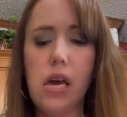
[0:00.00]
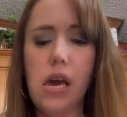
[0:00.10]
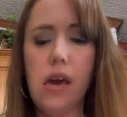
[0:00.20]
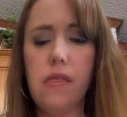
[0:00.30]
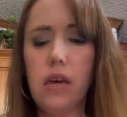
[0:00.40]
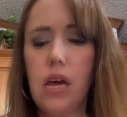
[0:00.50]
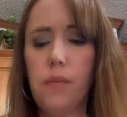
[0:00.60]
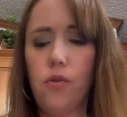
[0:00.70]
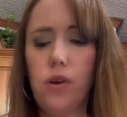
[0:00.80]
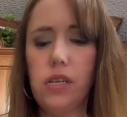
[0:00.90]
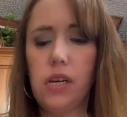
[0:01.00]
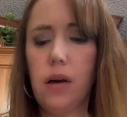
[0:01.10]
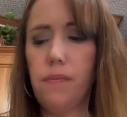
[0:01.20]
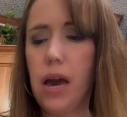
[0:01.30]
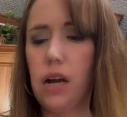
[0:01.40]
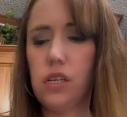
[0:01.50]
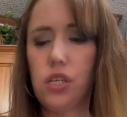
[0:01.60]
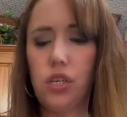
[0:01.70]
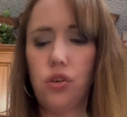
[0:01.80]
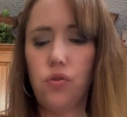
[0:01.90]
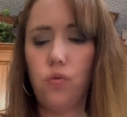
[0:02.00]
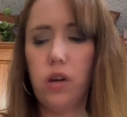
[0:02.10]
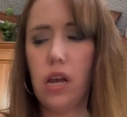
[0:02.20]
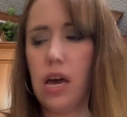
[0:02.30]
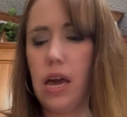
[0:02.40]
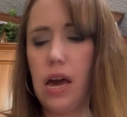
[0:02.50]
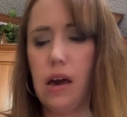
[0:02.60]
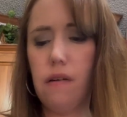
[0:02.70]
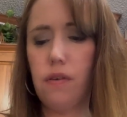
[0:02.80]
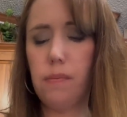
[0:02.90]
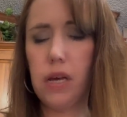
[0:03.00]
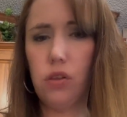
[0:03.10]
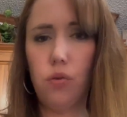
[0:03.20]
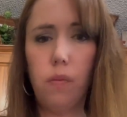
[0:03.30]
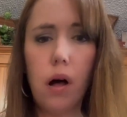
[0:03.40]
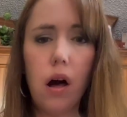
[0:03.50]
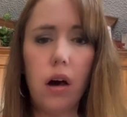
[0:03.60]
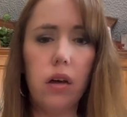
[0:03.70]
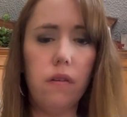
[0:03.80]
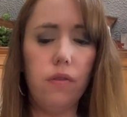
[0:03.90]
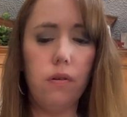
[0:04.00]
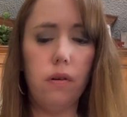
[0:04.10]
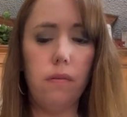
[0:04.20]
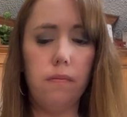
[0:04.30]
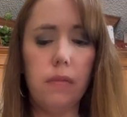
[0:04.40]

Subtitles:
and then I'm going to come back to you when I have my little pot of the